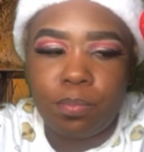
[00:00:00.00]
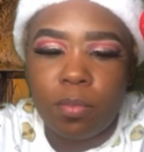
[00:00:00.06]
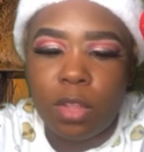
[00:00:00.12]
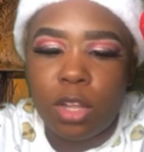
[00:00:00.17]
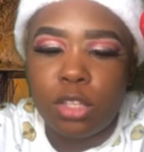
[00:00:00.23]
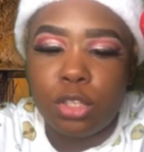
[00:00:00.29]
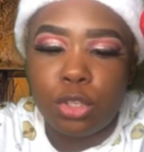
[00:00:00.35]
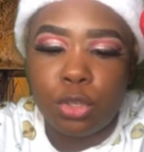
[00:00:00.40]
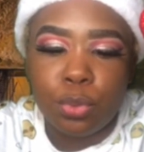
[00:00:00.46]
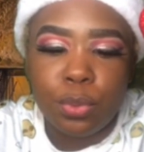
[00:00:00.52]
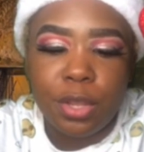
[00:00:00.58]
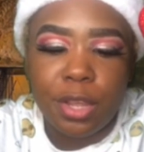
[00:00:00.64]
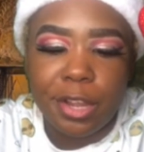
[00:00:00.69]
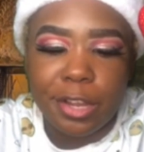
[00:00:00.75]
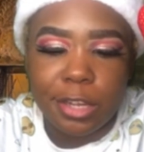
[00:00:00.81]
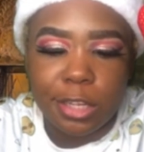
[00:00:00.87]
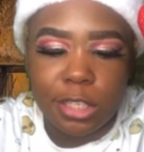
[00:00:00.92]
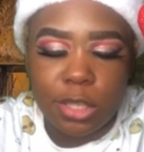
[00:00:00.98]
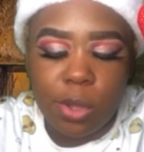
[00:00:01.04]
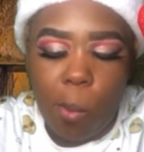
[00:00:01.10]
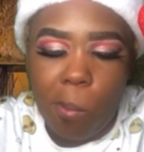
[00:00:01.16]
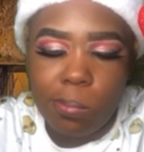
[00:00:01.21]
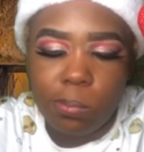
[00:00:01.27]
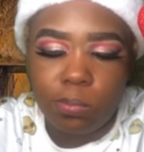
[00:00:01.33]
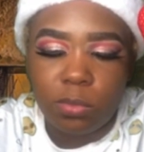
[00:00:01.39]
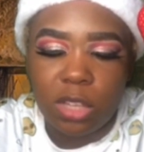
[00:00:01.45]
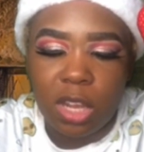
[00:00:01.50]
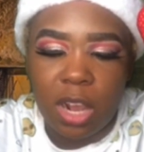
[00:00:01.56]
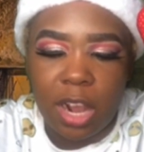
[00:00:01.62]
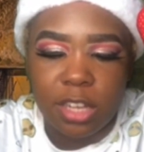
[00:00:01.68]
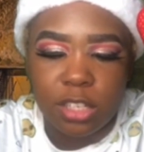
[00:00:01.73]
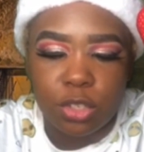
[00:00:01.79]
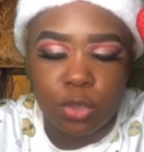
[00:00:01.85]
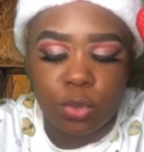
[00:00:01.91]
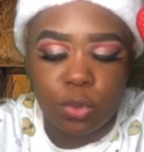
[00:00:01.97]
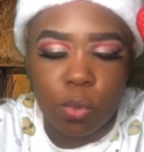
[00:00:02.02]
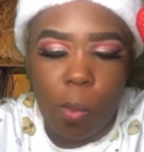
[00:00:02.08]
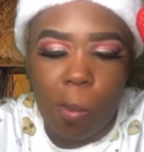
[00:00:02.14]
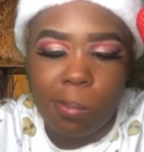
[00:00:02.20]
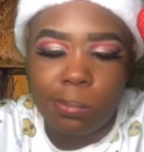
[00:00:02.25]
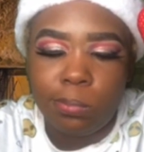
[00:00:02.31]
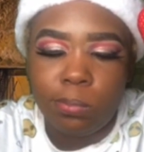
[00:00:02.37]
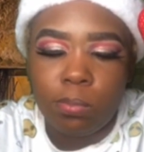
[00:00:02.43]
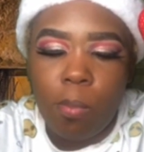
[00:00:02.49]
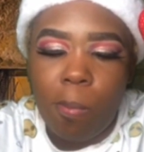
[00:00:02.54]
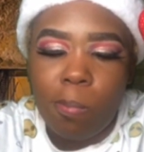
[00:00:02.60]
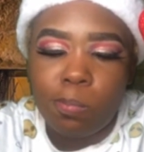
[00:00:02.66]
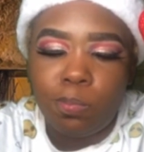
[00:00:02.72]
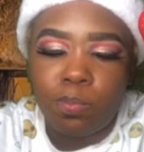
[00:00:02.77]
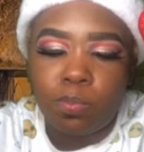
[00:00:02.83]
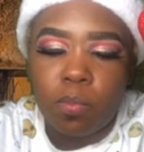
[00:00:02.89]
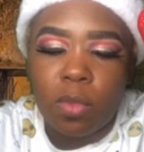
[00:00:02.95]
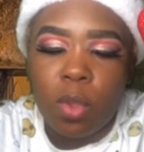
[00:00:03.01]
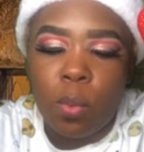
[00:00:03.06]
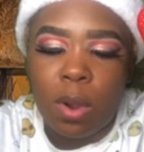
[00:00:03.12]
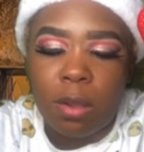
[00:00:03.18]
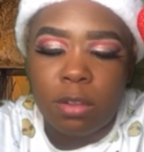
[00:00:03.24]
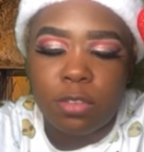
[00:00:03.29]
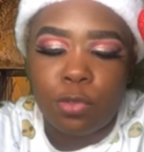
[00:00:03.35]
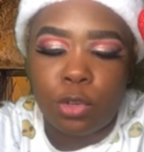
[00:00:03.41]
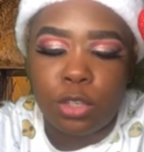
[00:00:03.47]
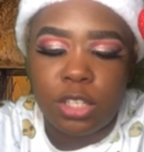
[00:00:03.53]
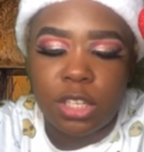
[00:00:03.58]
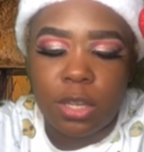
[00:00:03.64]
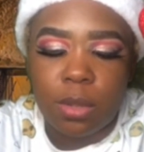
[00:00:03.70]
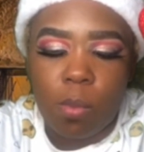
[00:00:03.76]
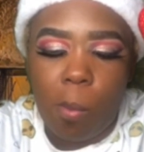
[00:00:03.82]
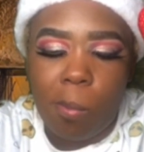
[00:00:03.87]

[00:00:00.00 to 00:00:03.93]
2 years in high school when I was 14.